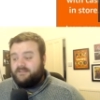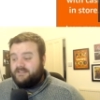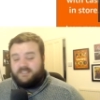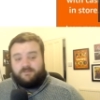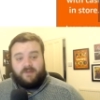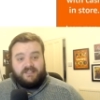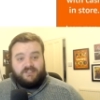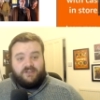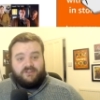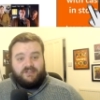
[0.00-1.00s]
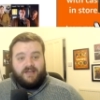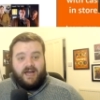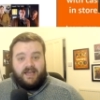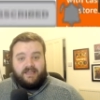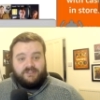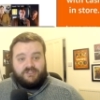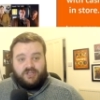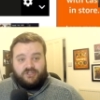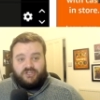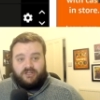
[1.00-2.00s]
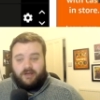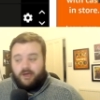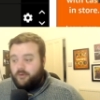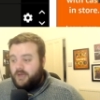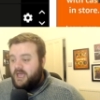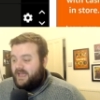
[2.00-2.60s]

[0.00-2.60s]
despite searching high and searching low,